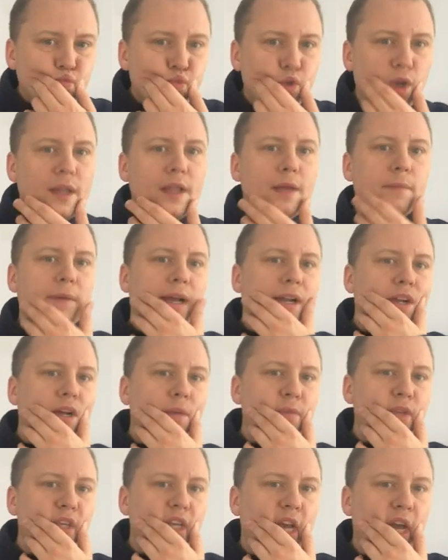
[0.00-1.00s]
and they might
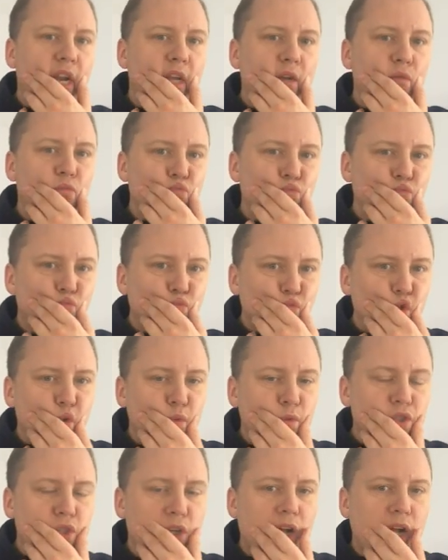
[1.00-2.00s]
not be getting the
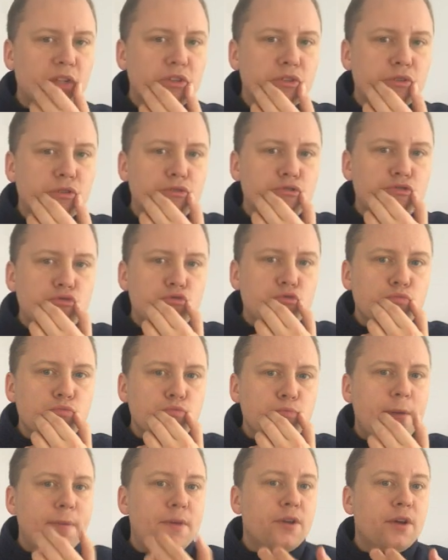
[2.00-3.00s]
results. So
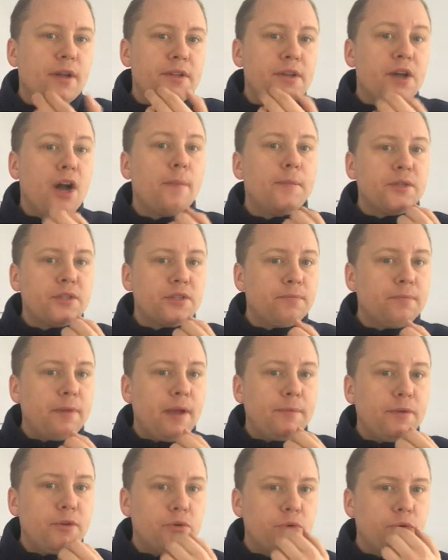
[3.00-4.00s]
maybe the opposite
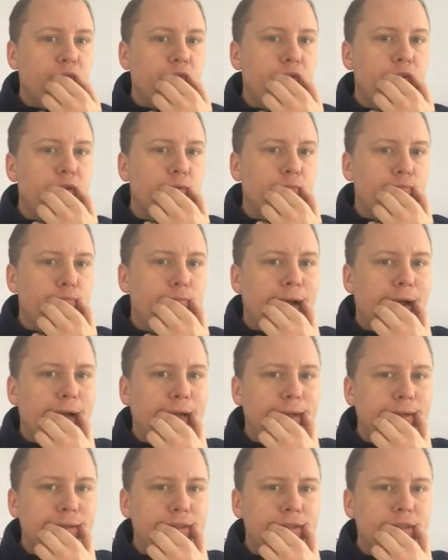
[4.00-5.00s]
might be true for you,
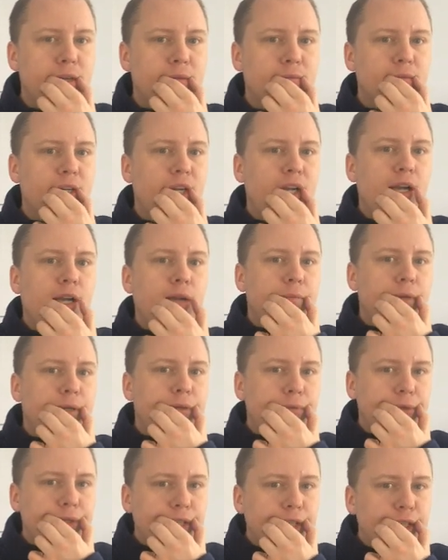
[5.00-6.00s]
backing this up. But
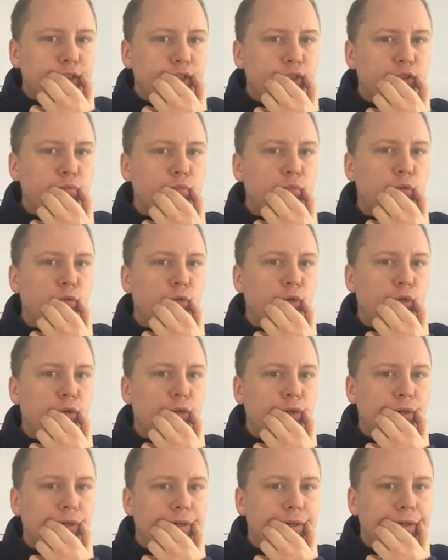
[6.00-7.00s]
really
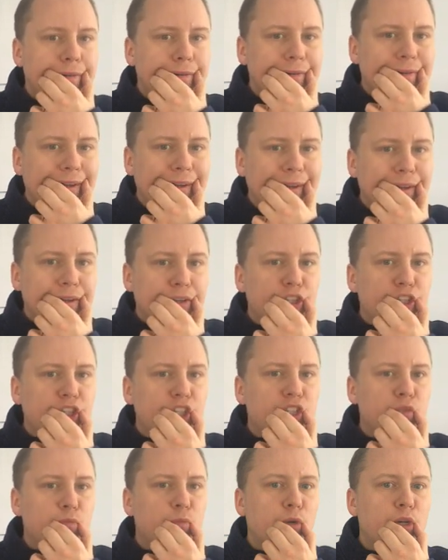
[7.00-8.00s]
explore
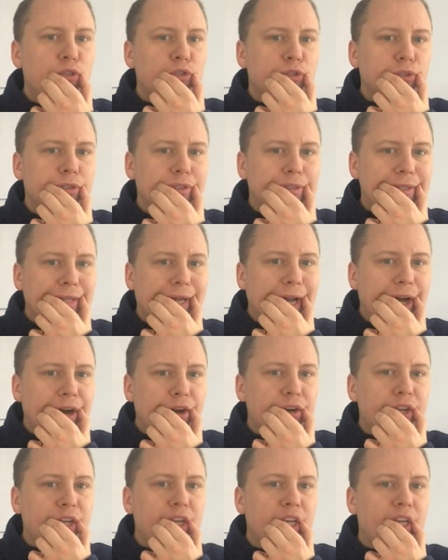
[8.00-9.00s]
these muscles and how
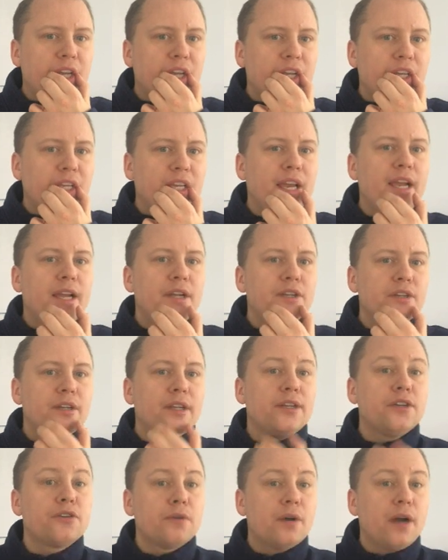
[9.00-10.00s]
they engage and
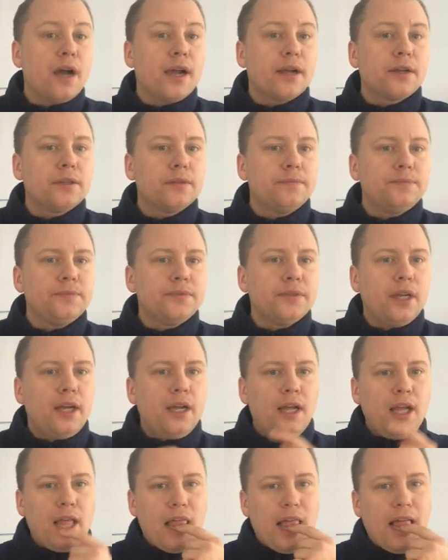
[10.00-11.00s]
interact.
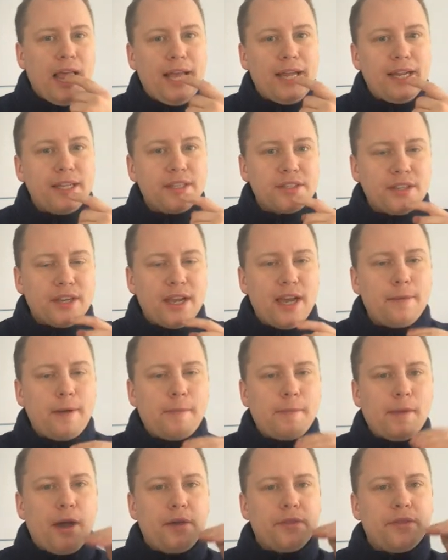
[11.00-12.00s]
And inside of my
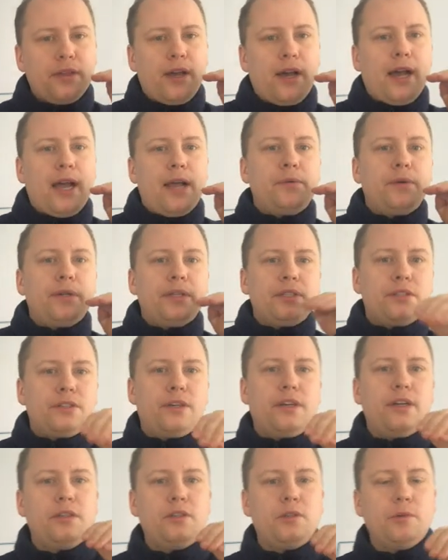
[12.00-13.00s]
mouth, I really
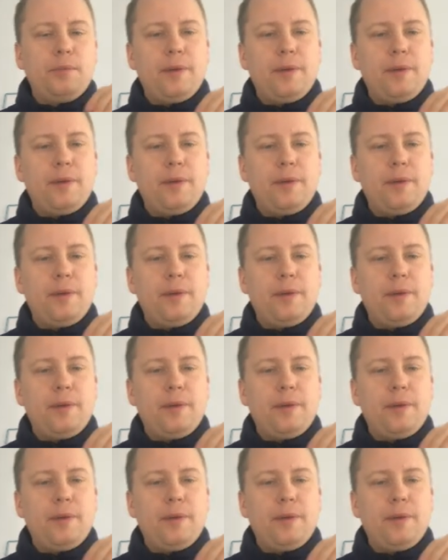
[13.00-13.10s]
started to